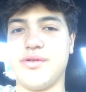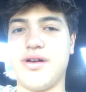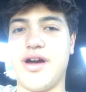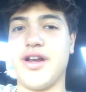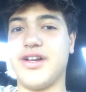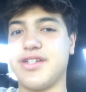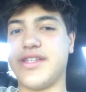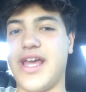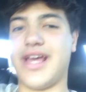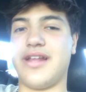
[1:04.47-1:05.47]

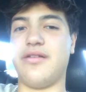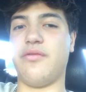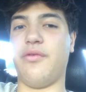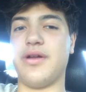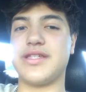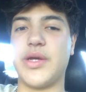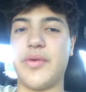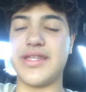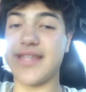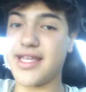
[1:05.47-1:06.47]
understand what
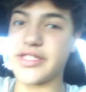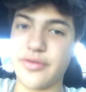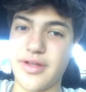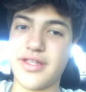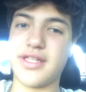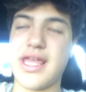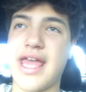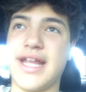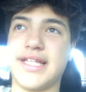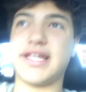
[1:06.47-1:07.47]
someone says to us.
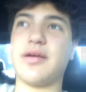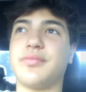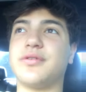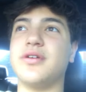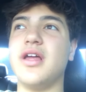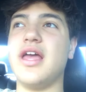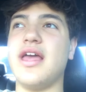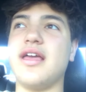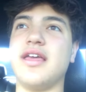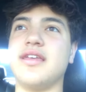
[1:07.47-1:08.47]
An example
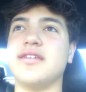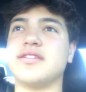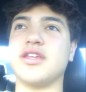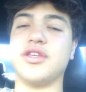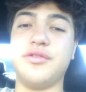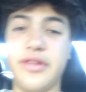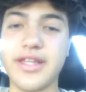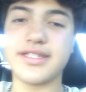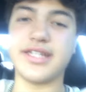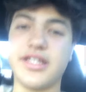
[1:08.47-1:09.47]
is you
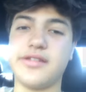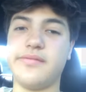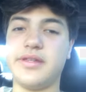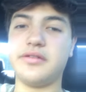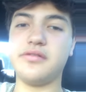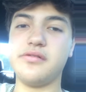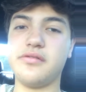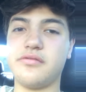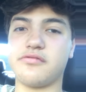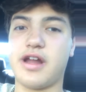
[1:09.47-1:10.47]
listening to me
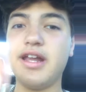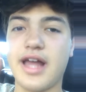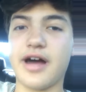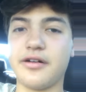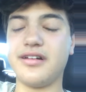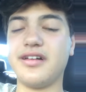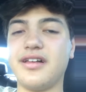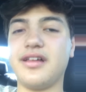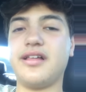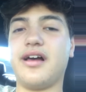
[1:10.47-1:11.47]
right now
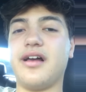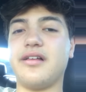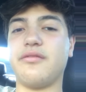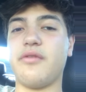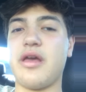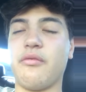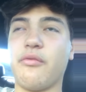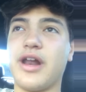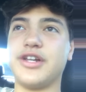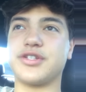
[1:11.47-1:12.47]
and
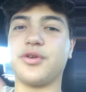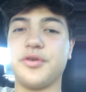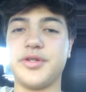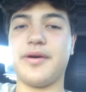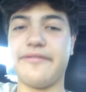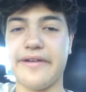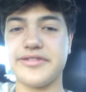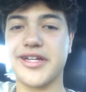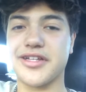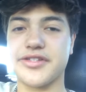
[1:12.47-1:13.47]
what I just told you about 5
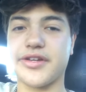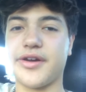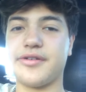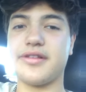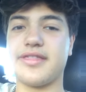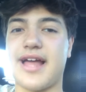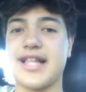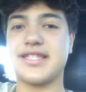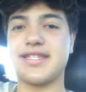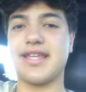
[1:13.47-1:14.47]
seconds ago.
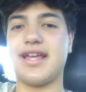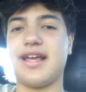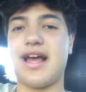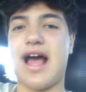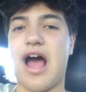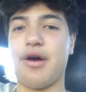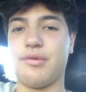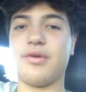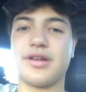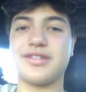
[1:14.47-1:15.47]
That's how it
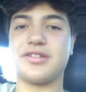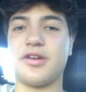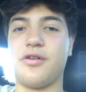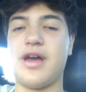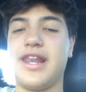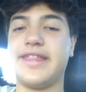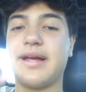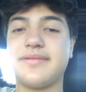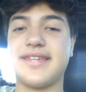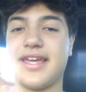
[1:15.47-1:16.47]
works. So anything
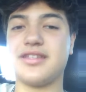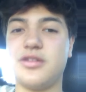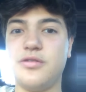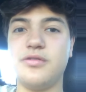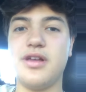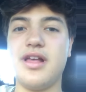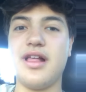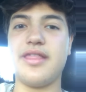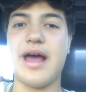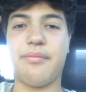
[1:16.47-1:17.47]
I'm saying to you,
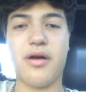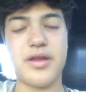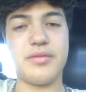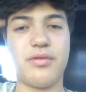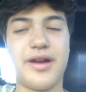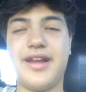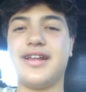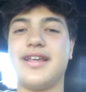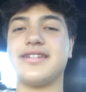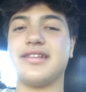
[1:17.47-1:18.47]
that part of the brain
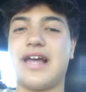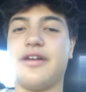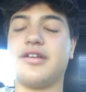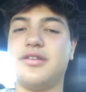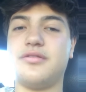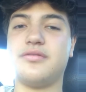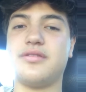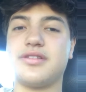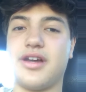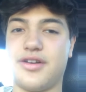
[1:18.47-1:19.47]
is allowing you
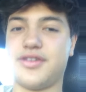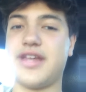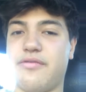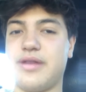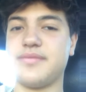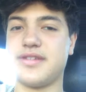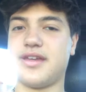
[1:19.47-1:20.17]
to understand what I'm saying.